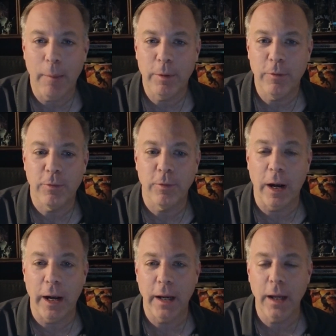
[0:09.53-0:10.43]
Happy
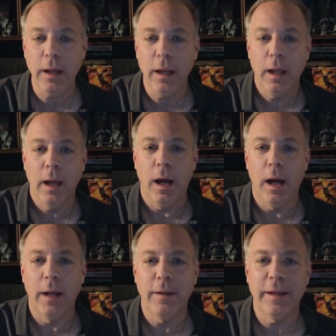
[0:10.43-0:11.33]
Friday.
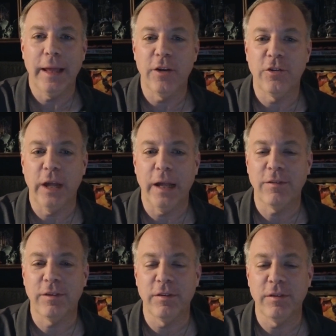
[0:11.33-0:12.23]
I uh, did get a
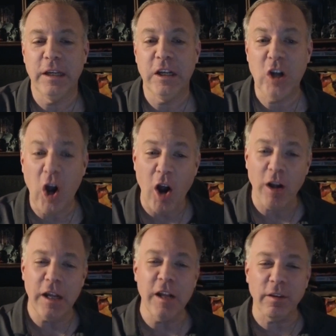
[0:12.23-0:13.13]
chance to see
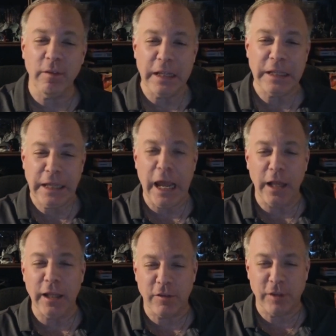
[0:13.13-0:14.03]
Guardians of the
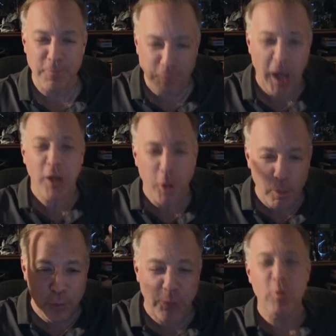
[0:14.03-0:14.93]
Galaxy
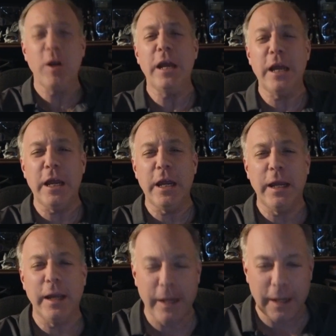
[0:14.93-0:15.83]
Volume
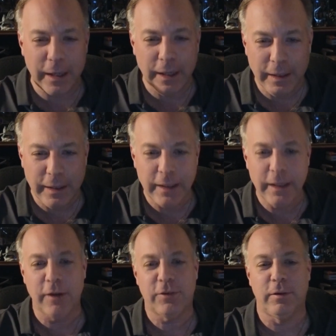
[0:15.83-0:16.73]
3
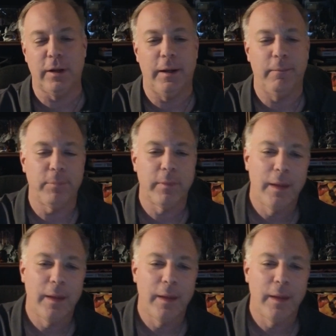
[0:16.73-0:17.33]
yesterday.